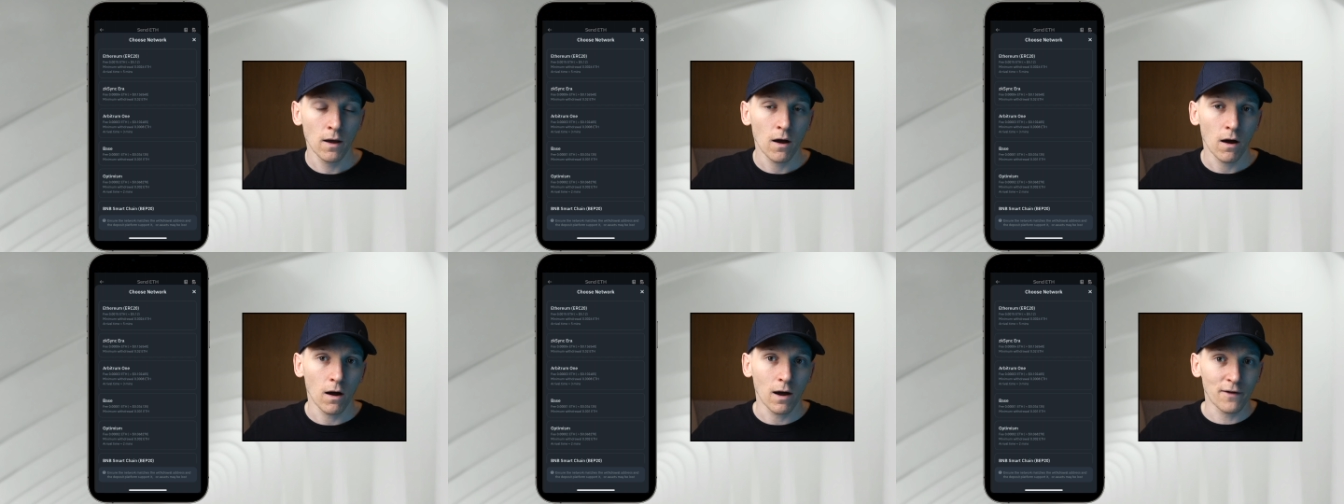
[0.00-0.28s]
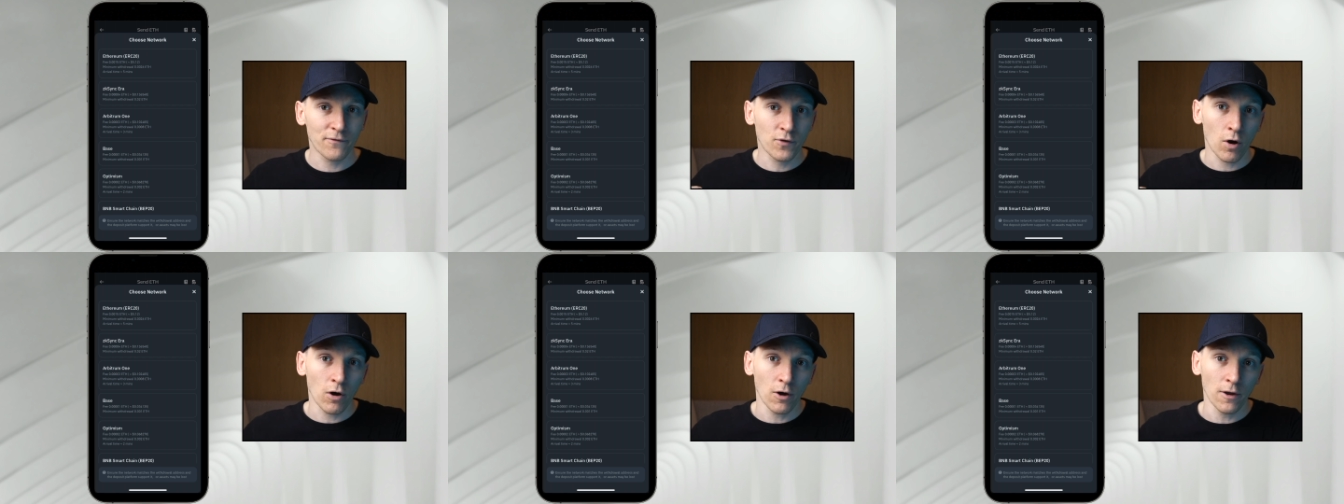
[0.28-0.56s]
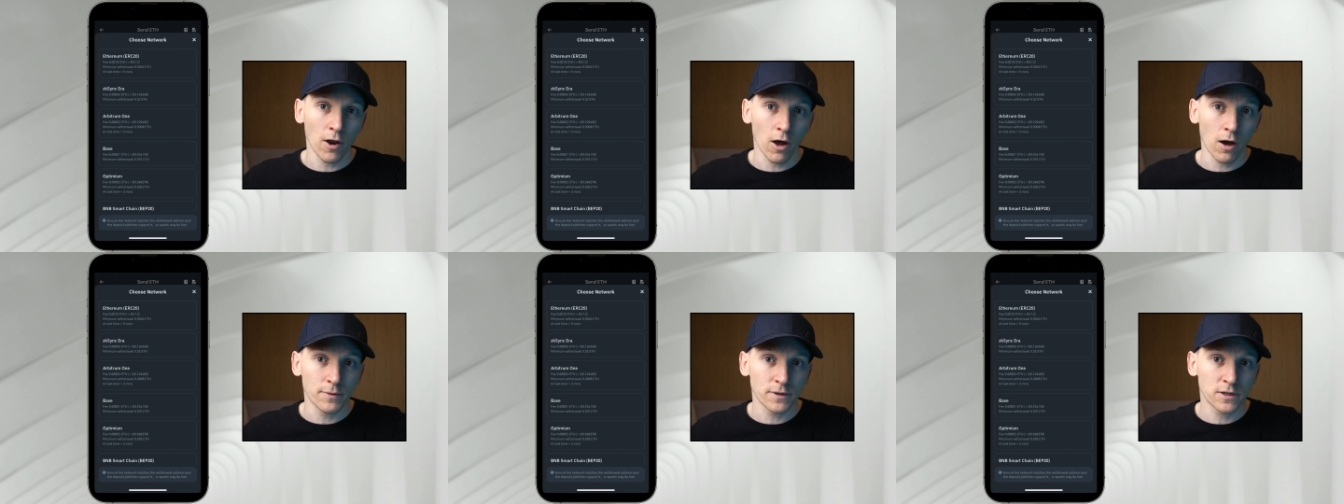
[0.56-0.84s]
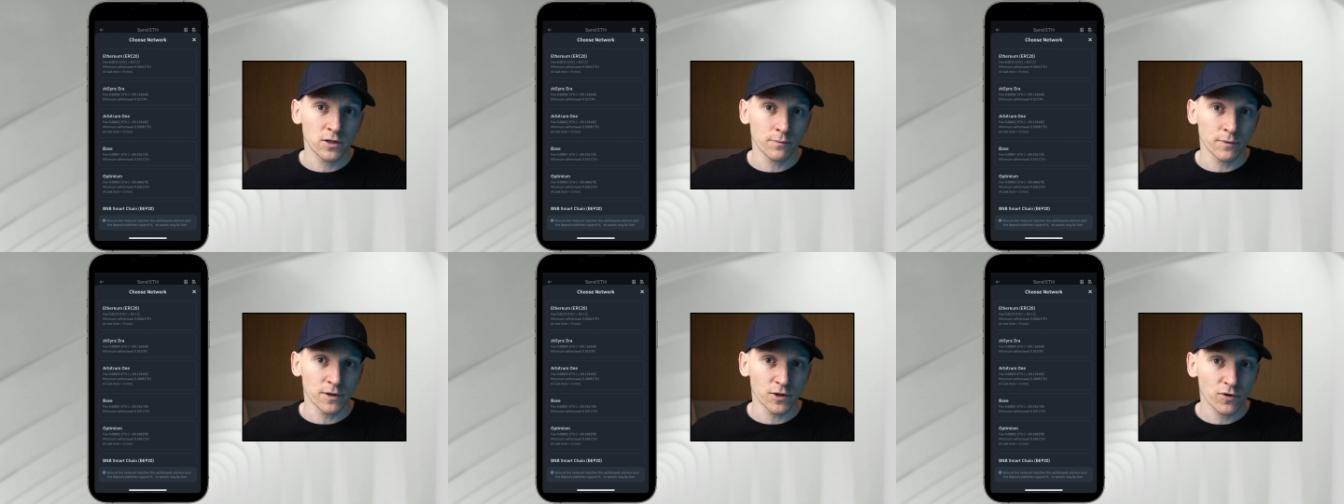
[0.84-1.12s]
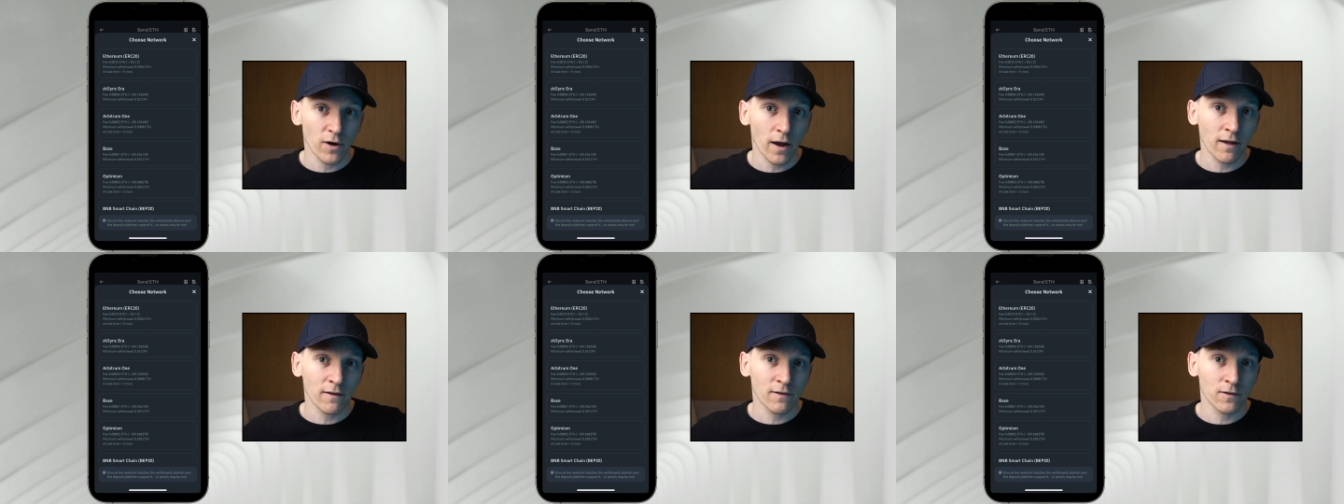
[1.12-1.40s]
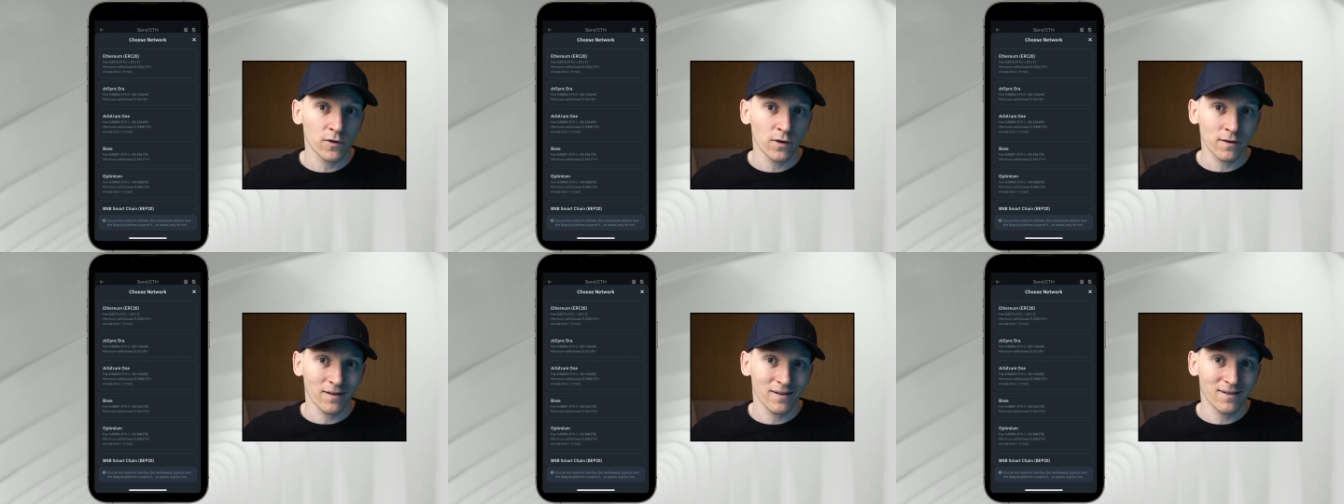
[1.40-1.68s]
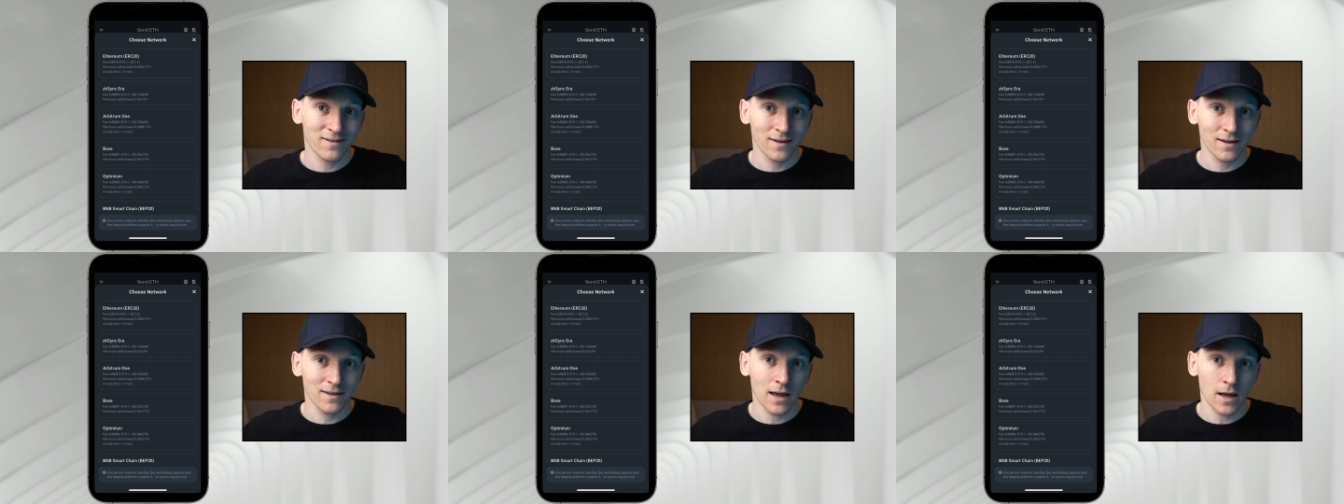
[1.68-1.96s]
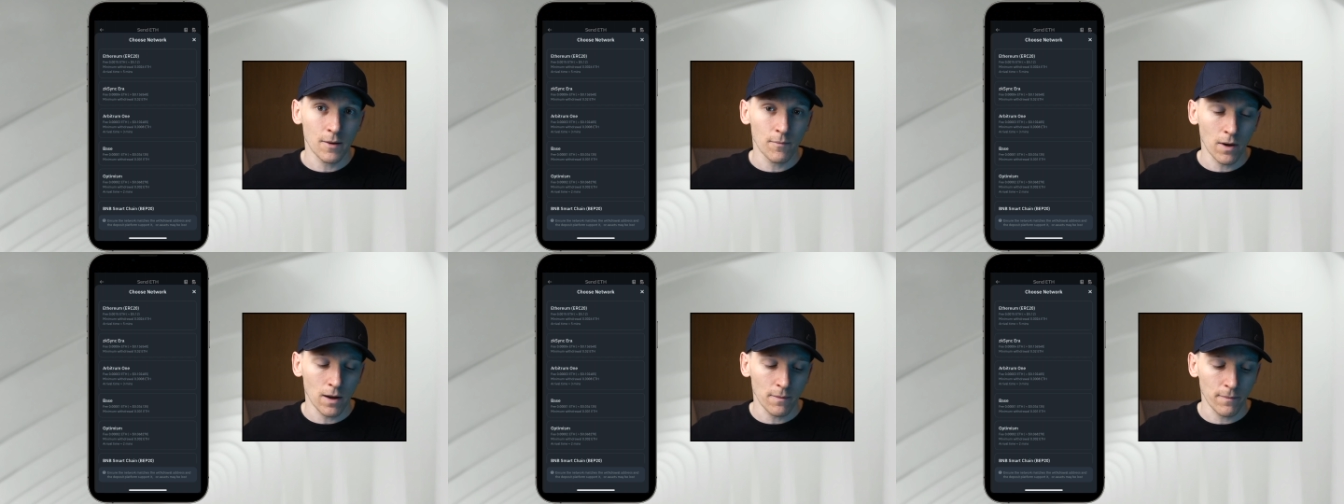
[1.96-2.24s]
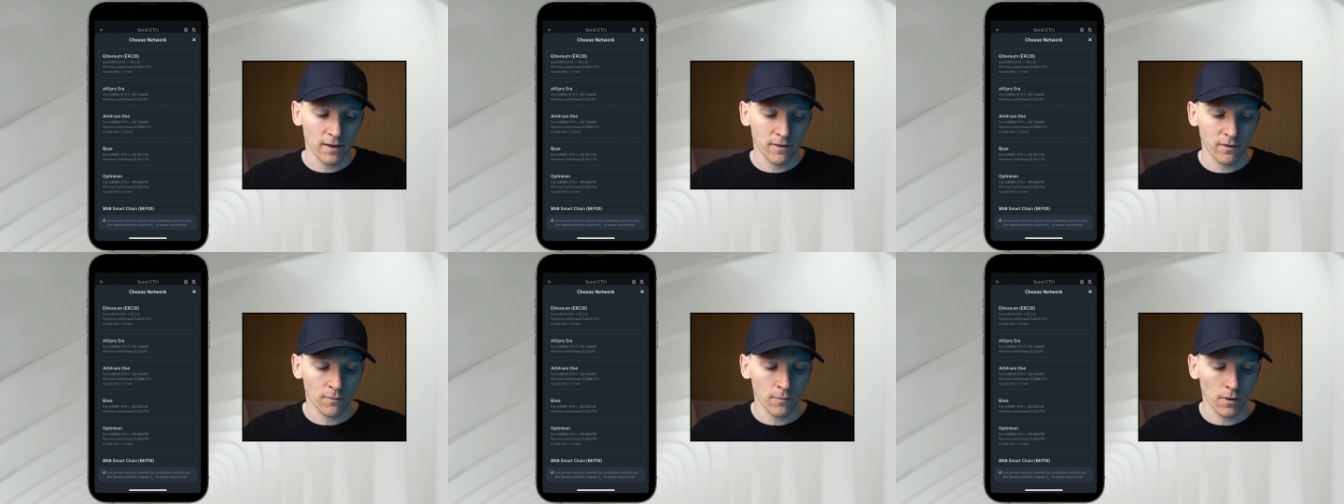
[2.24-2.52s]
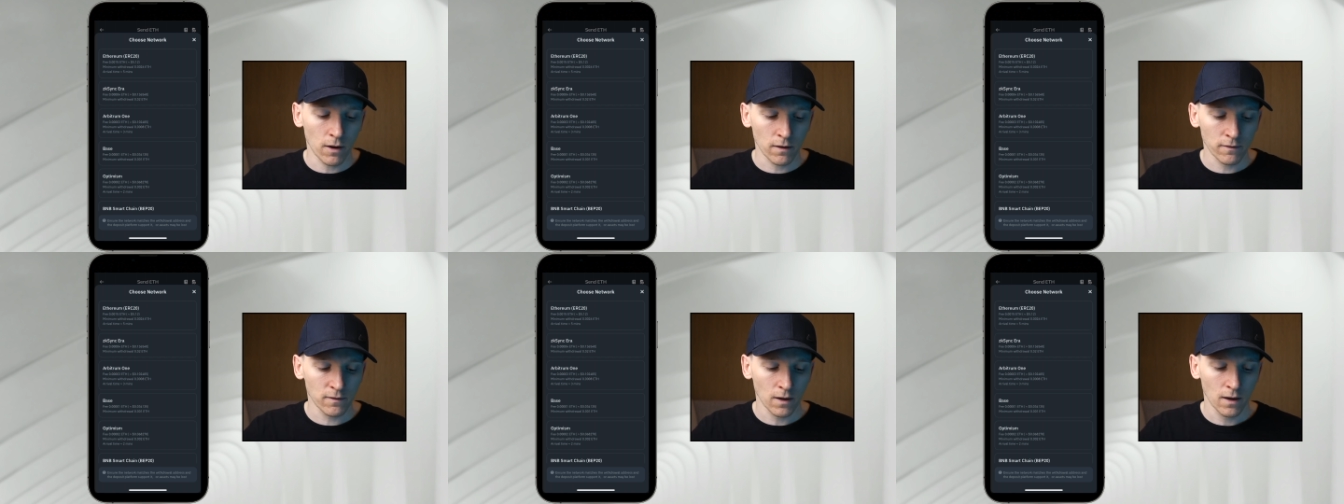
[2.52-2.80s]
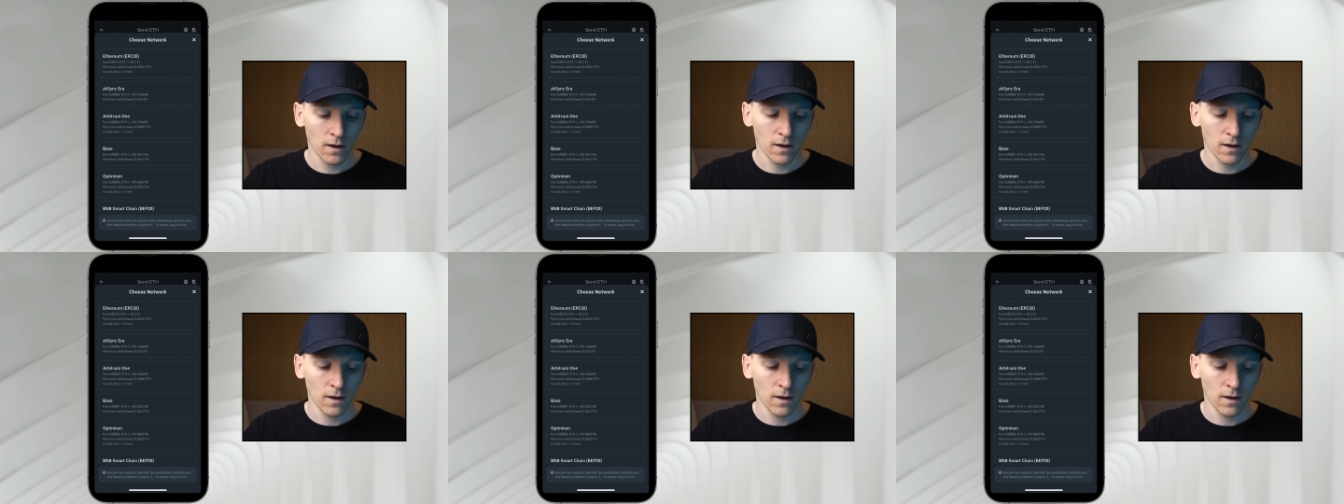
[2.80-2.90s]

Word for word: I've got an Arbitrum address, you can see that in my MetaMask,